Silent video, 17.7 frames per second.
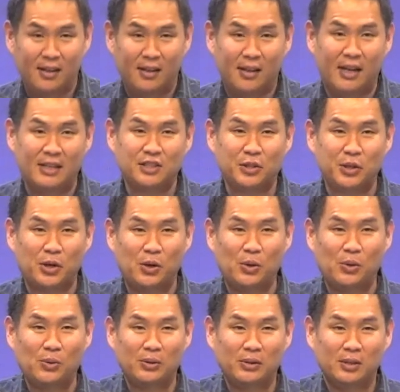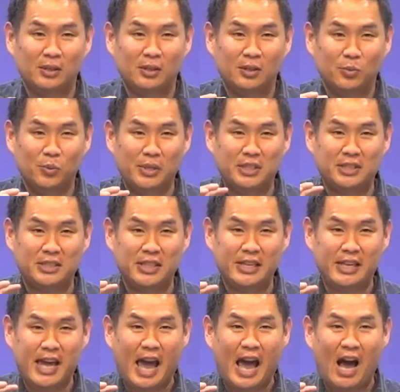And so we
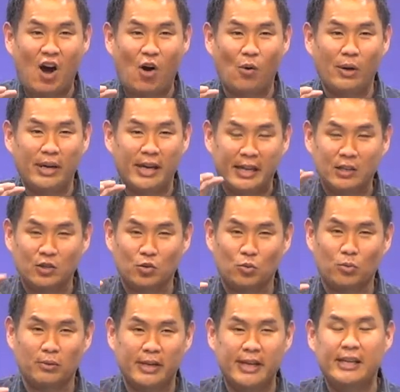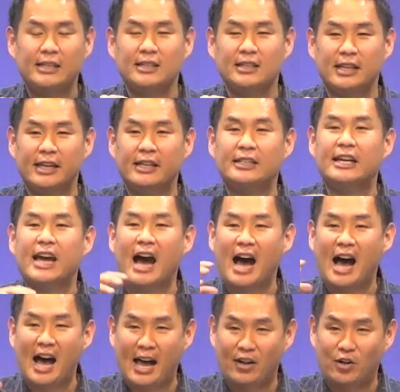see how in, in, in
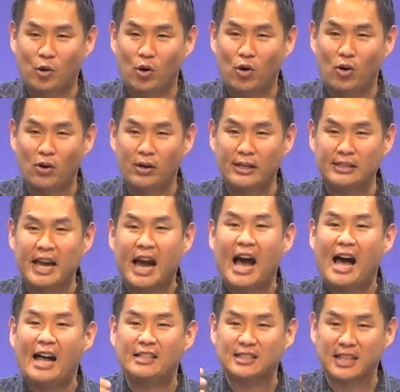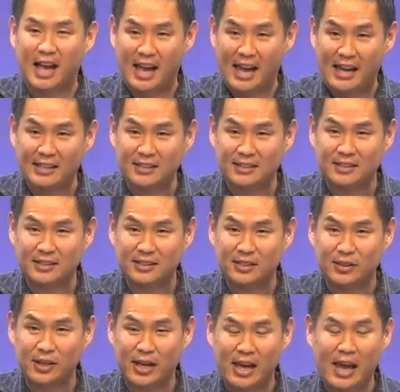God, or in God's eyes,
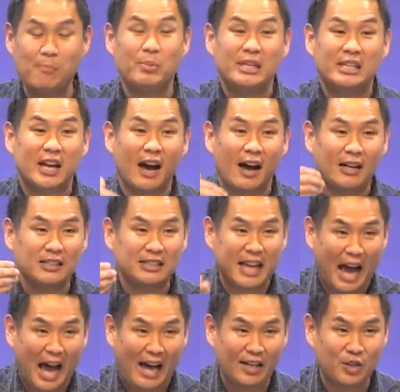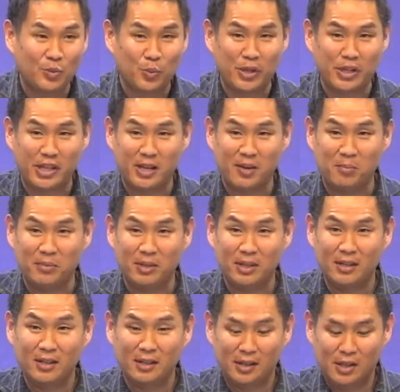and because God is with him,
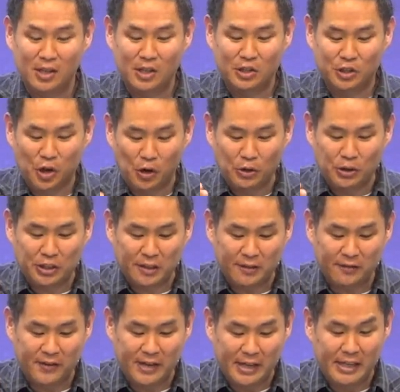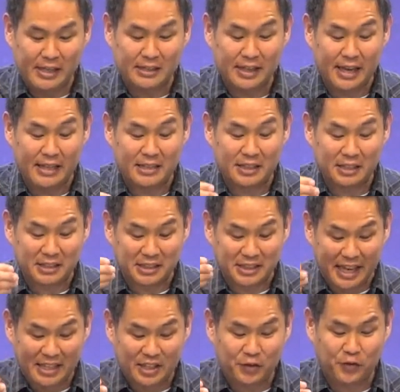Joseph is a
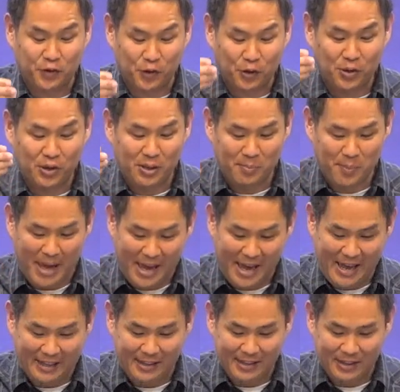successful man.